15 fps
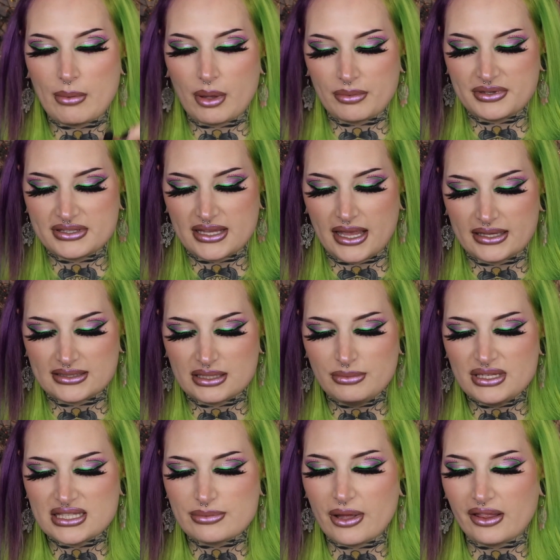I'm obsessed. Let
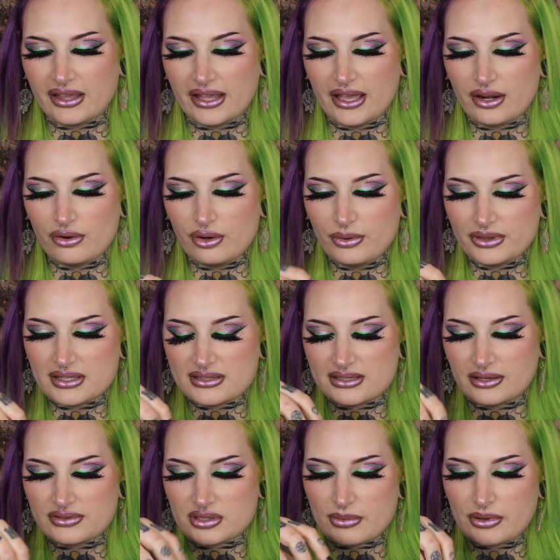me smell it. I don't know what this
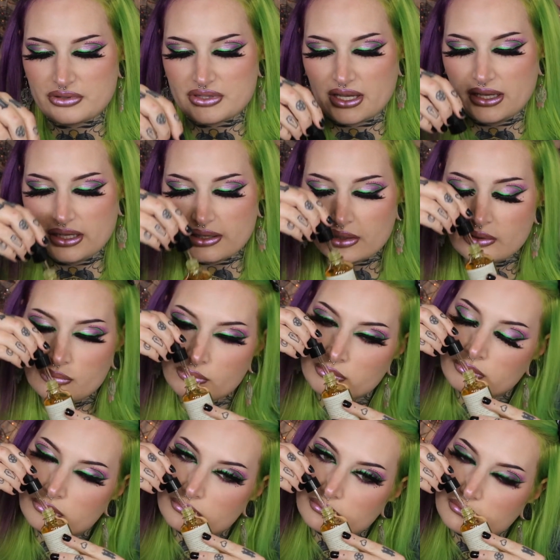stuff smells like.
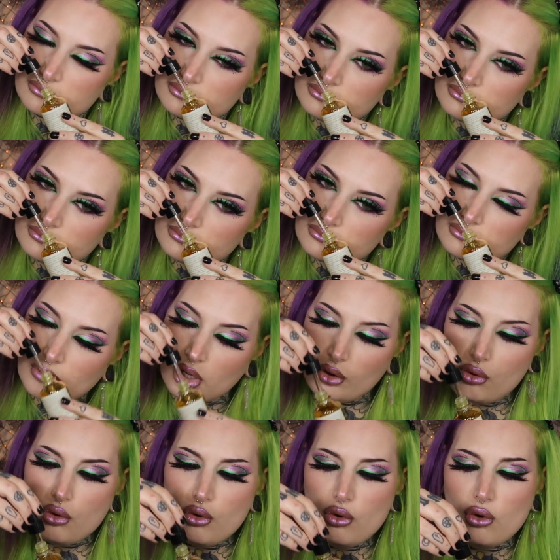
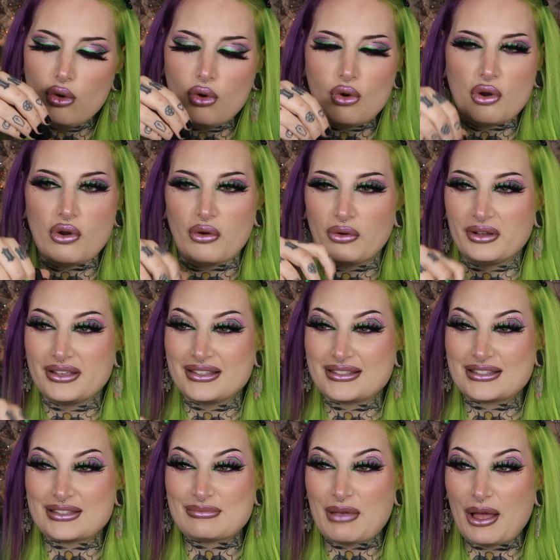Ooh,
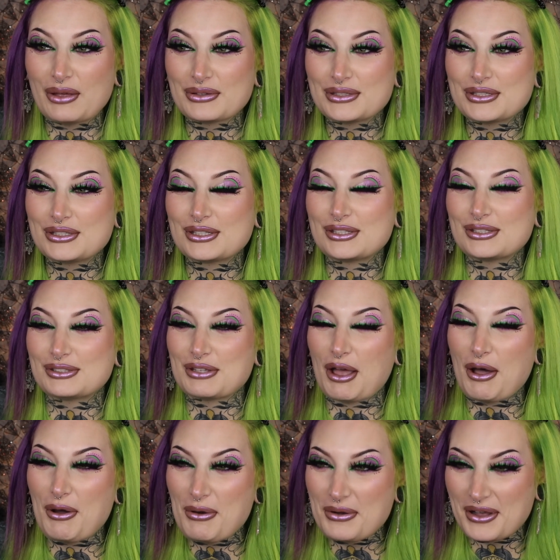smells
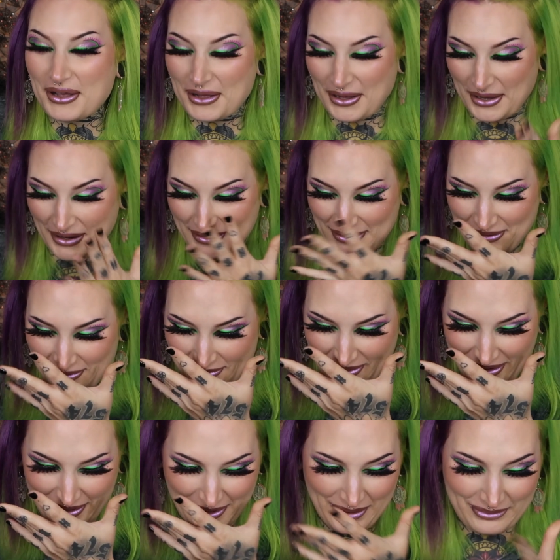so good. Oh my
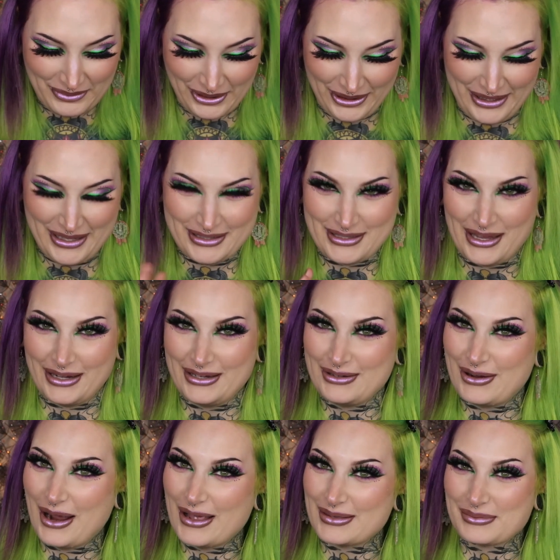God, I'm really excited, you
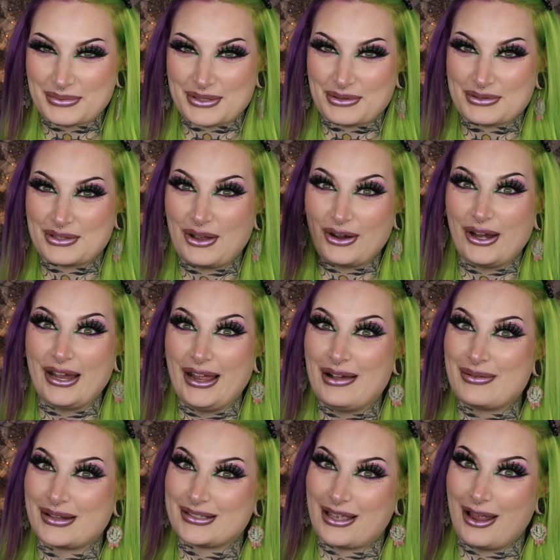guys. I'm so sorry, I'm
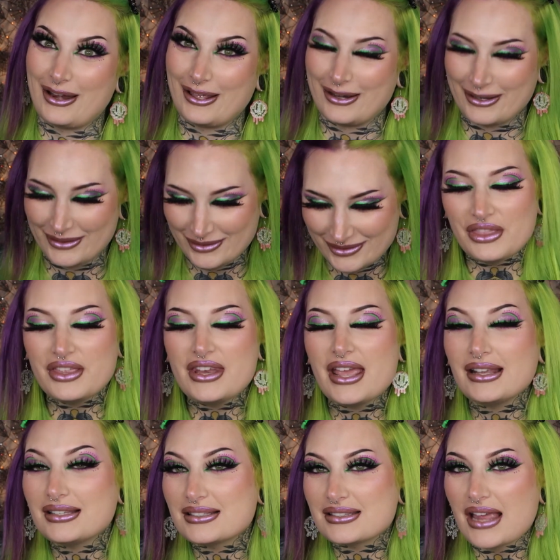excited. Then the
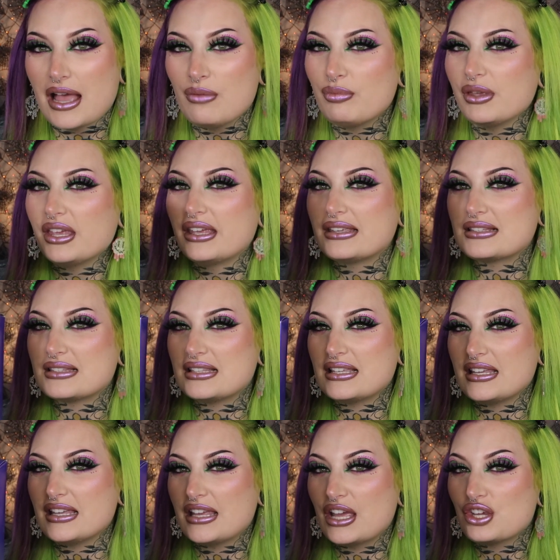next step is
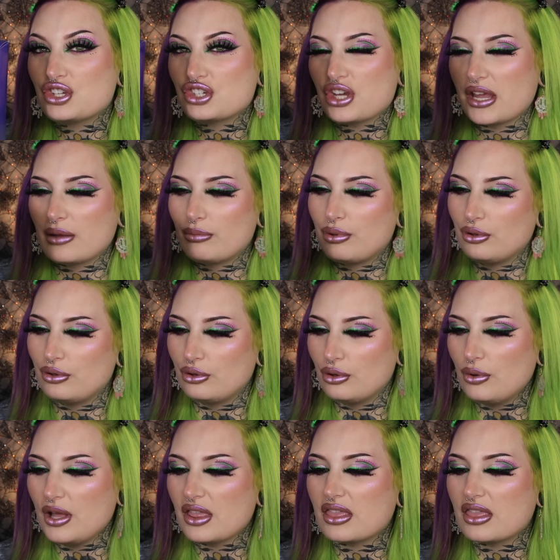the shampoo.